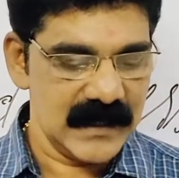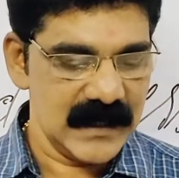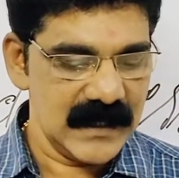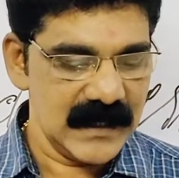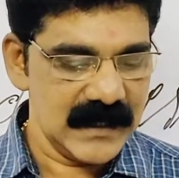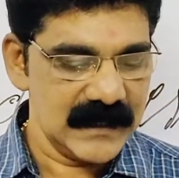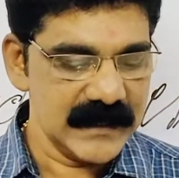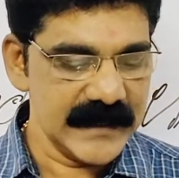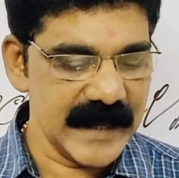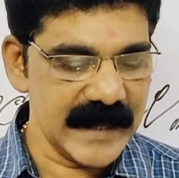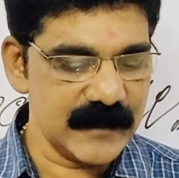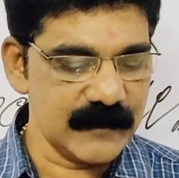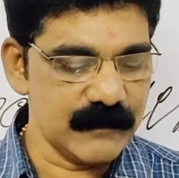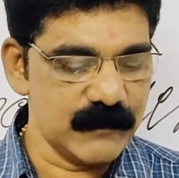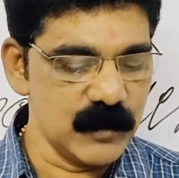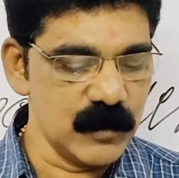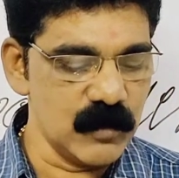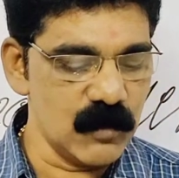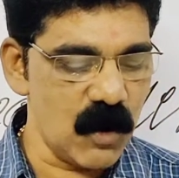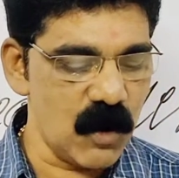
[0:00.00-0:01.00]
then
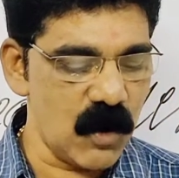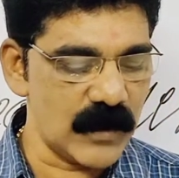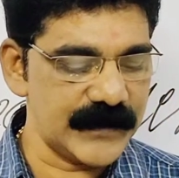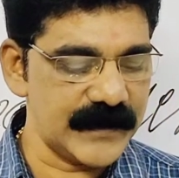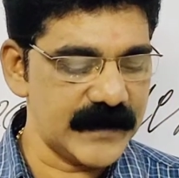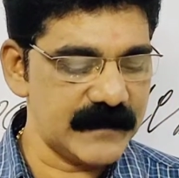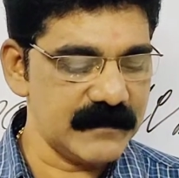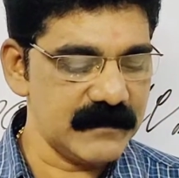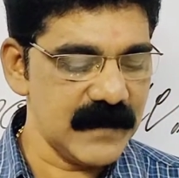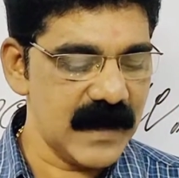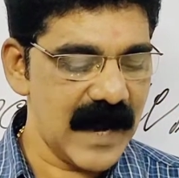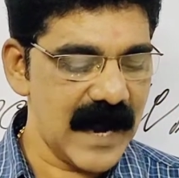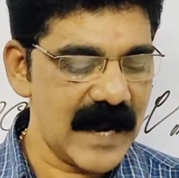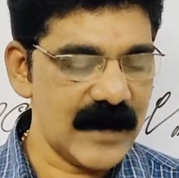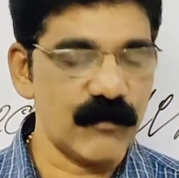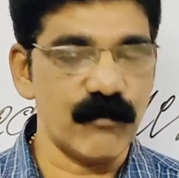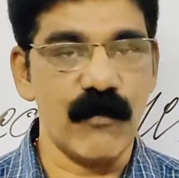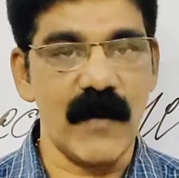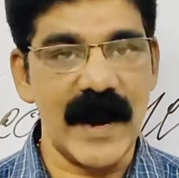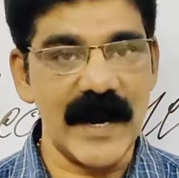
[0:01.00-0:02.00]
blew on them
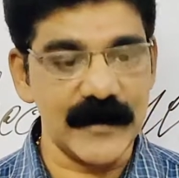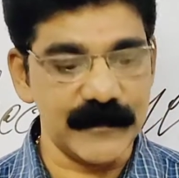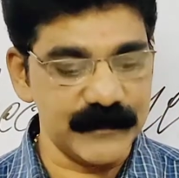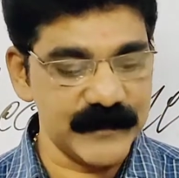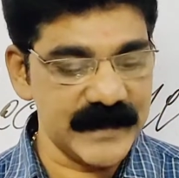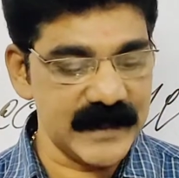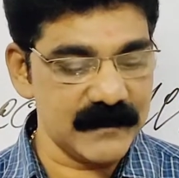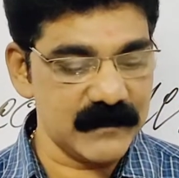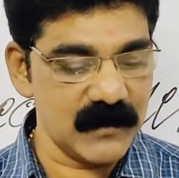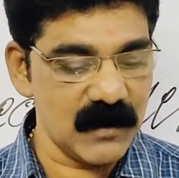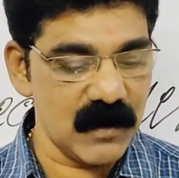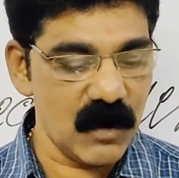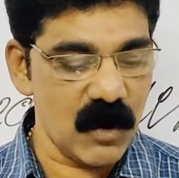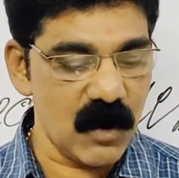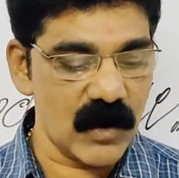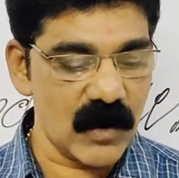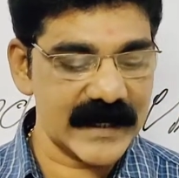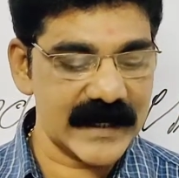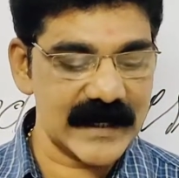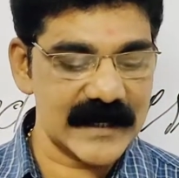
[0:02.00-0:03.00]
and wiped them
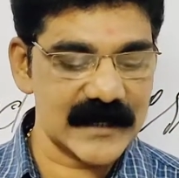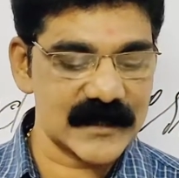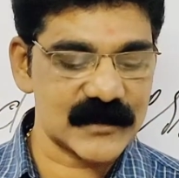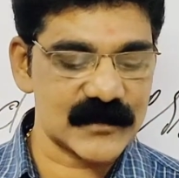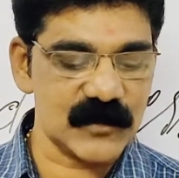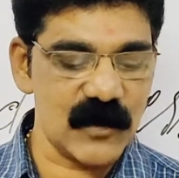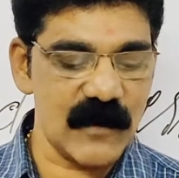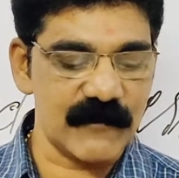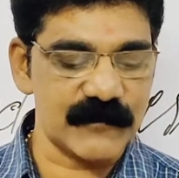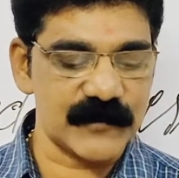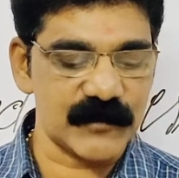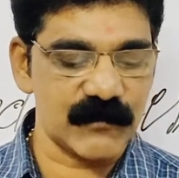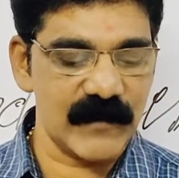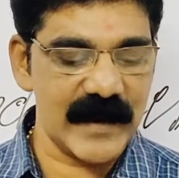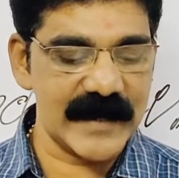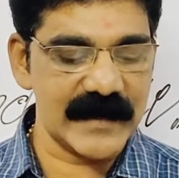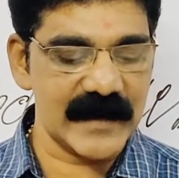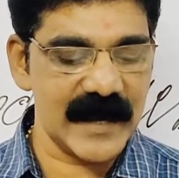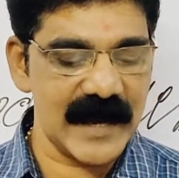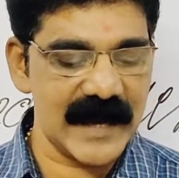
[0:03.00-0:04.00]
on her soft
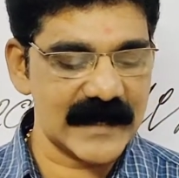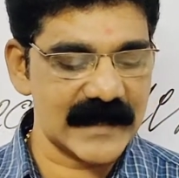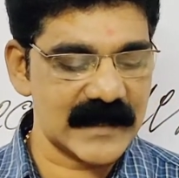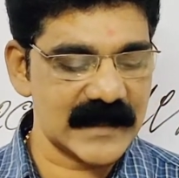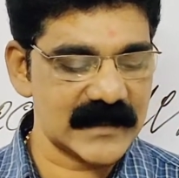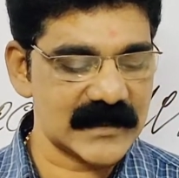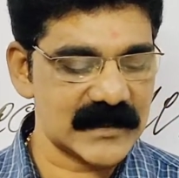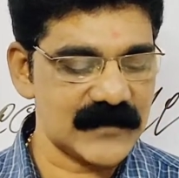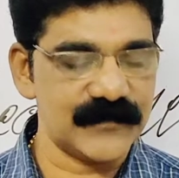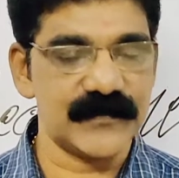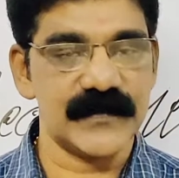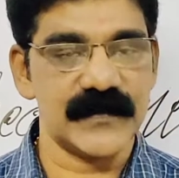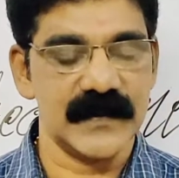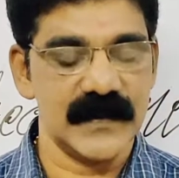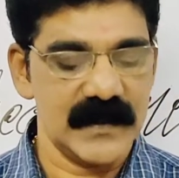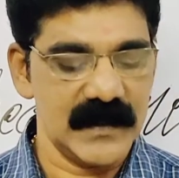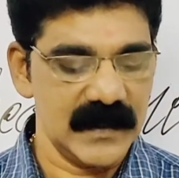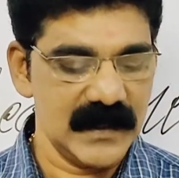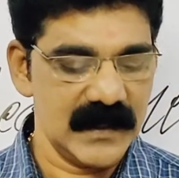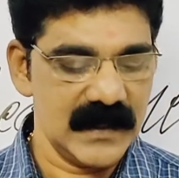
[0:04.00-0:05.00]
white handkerchief.
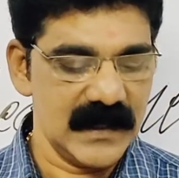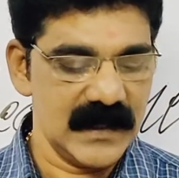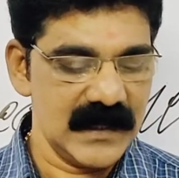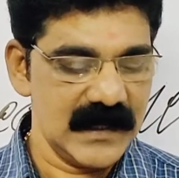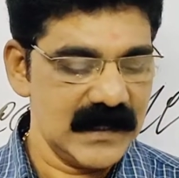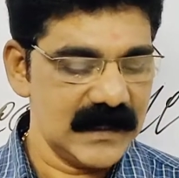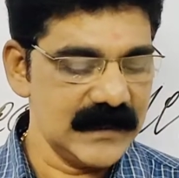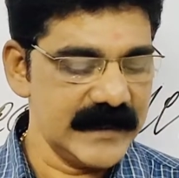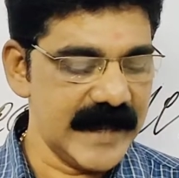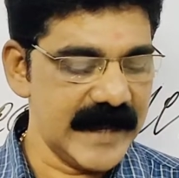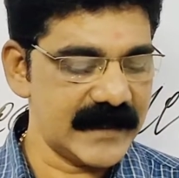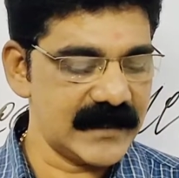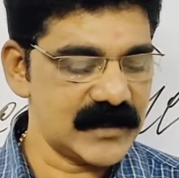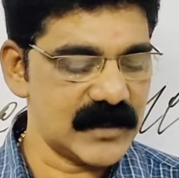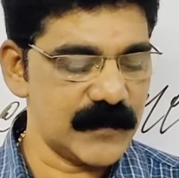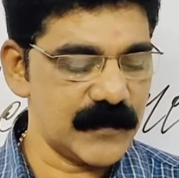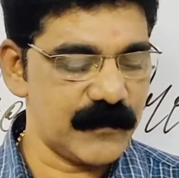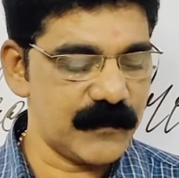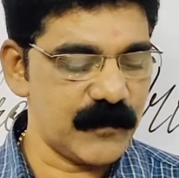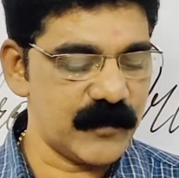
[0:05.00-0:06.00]
Then
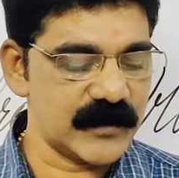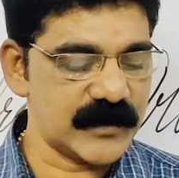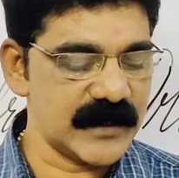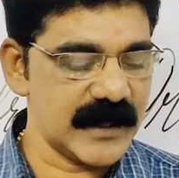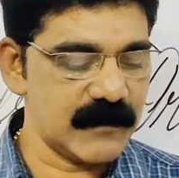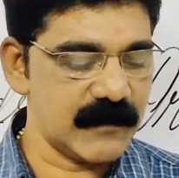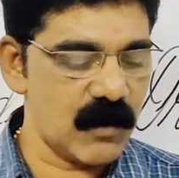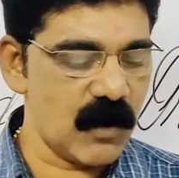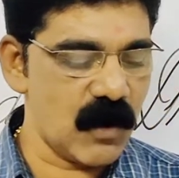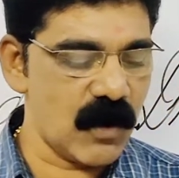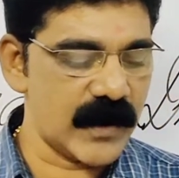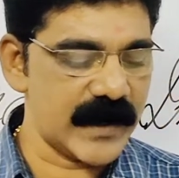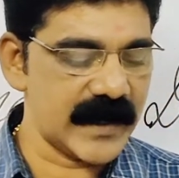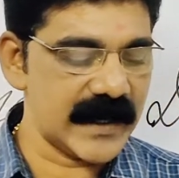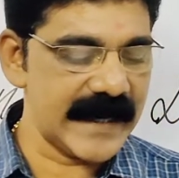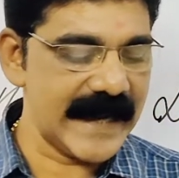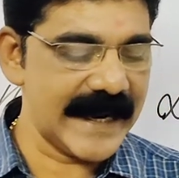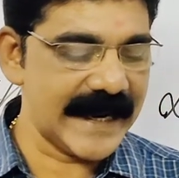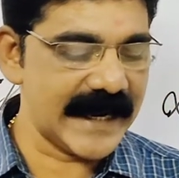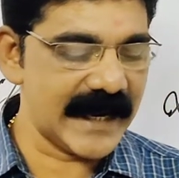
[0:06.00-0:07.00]
she put them
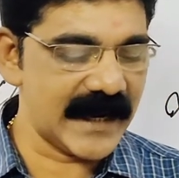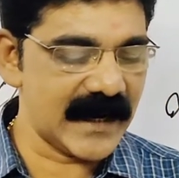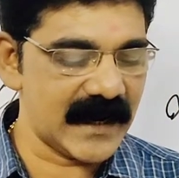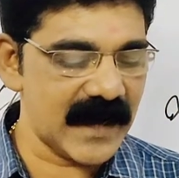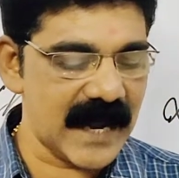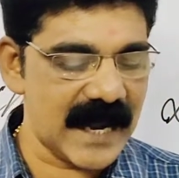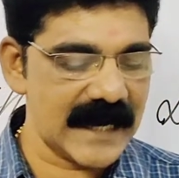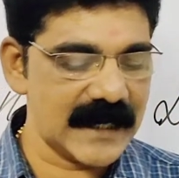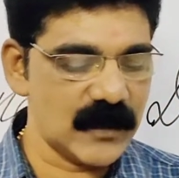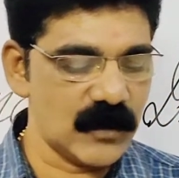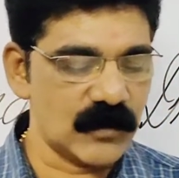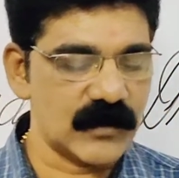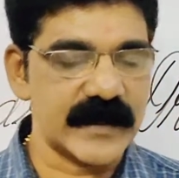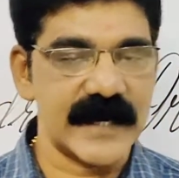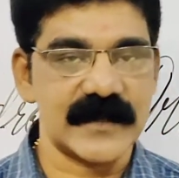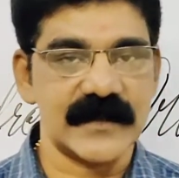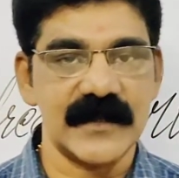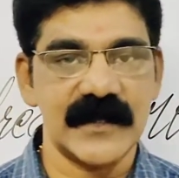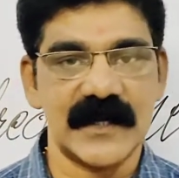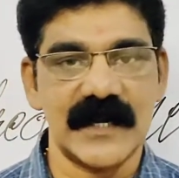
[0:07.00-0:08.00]
on again and looked
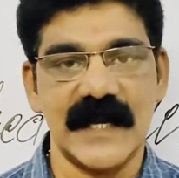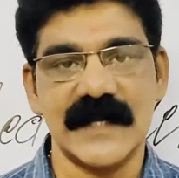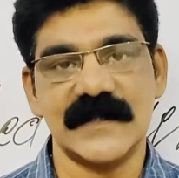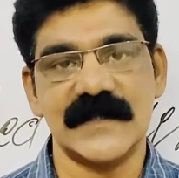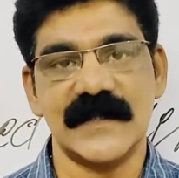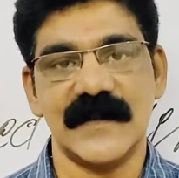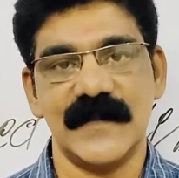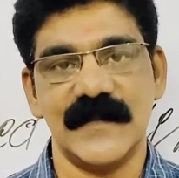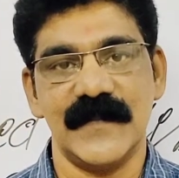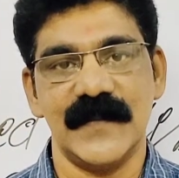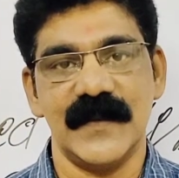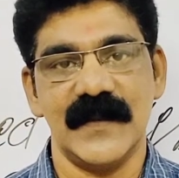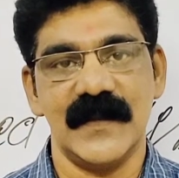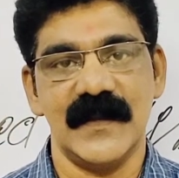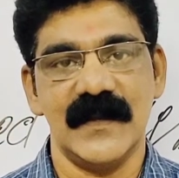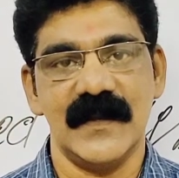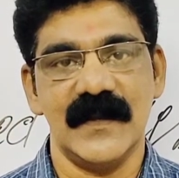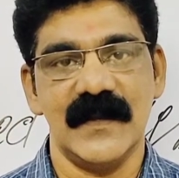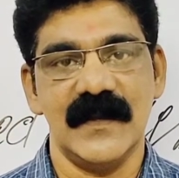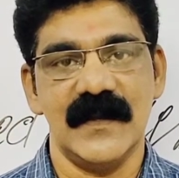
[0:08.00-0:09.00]
at the class.
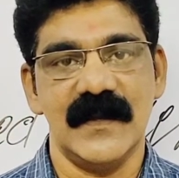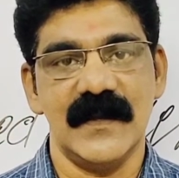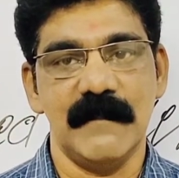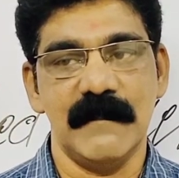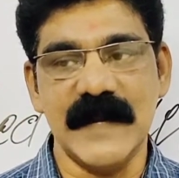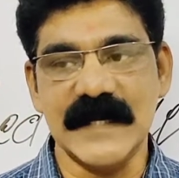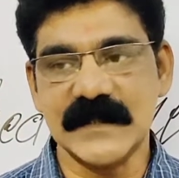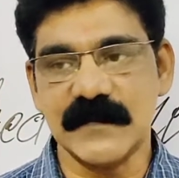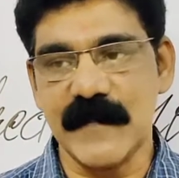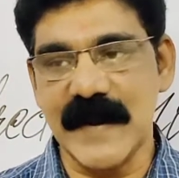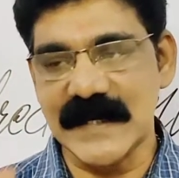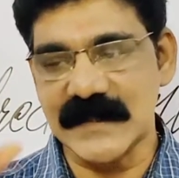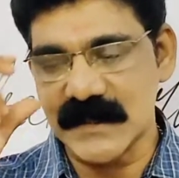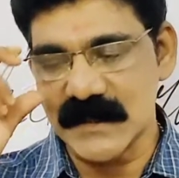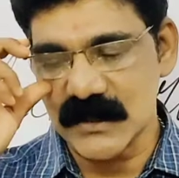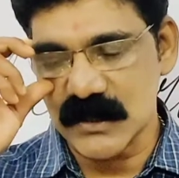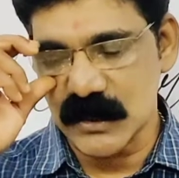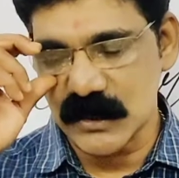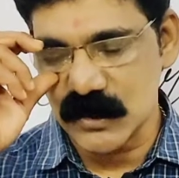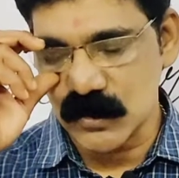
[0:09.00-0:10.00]
Miss
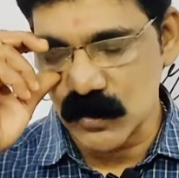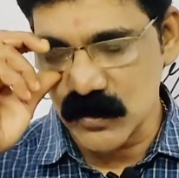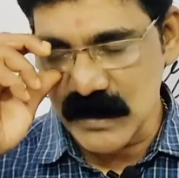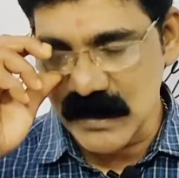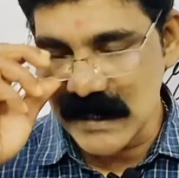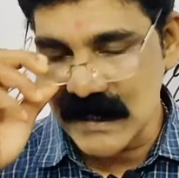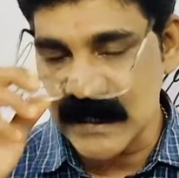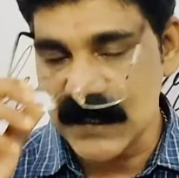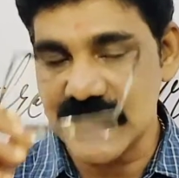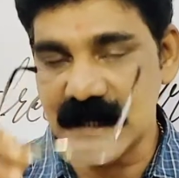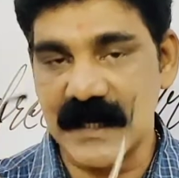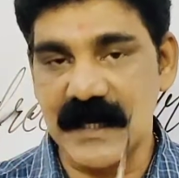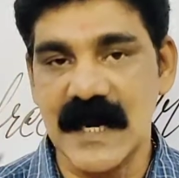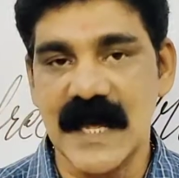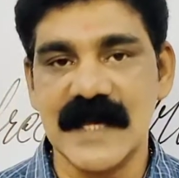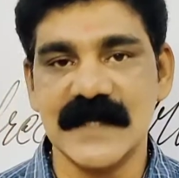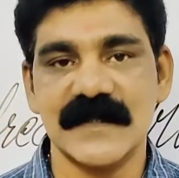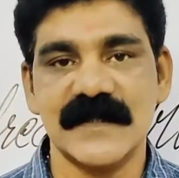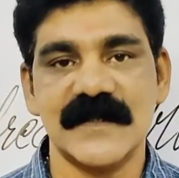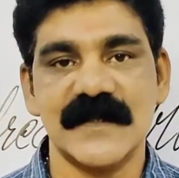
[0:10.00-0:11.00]
Mason, she took her
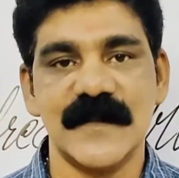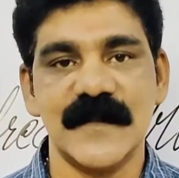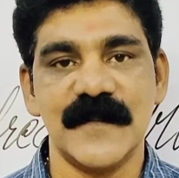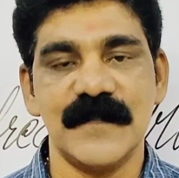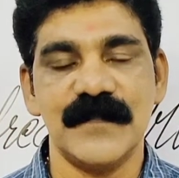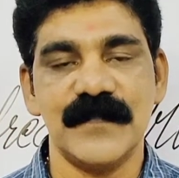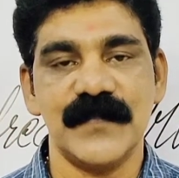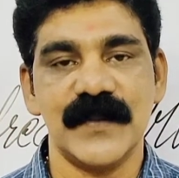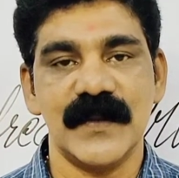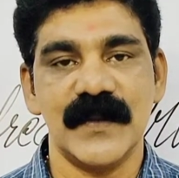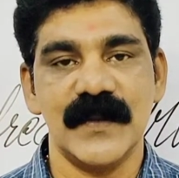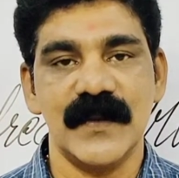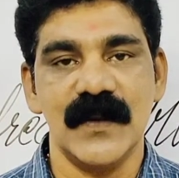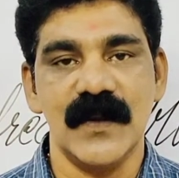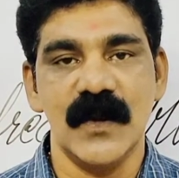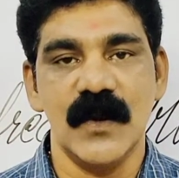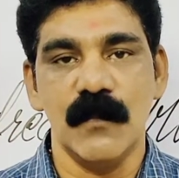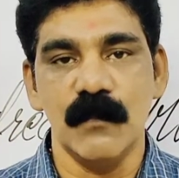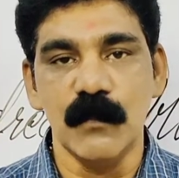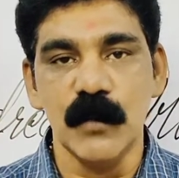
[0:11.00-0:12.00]
glass,
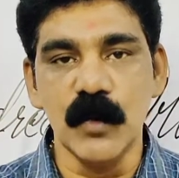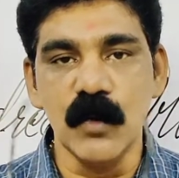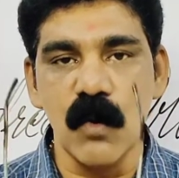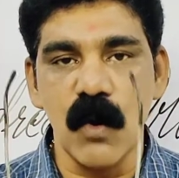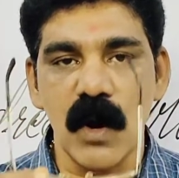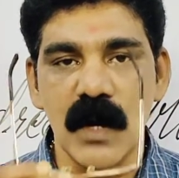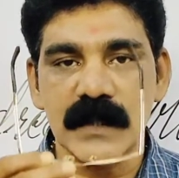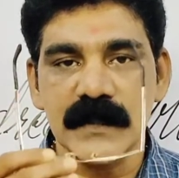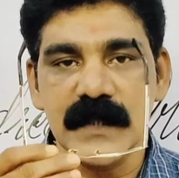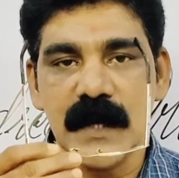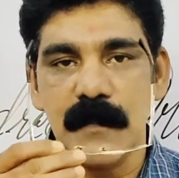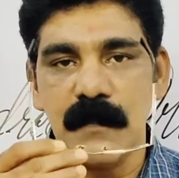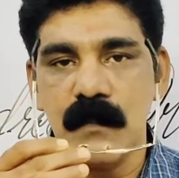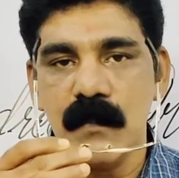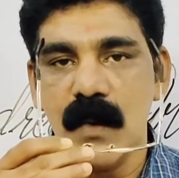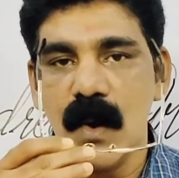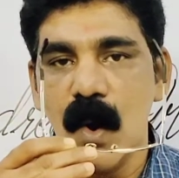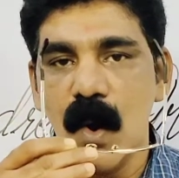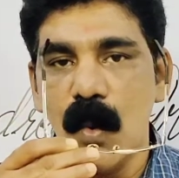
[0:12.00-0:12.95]
blew on them,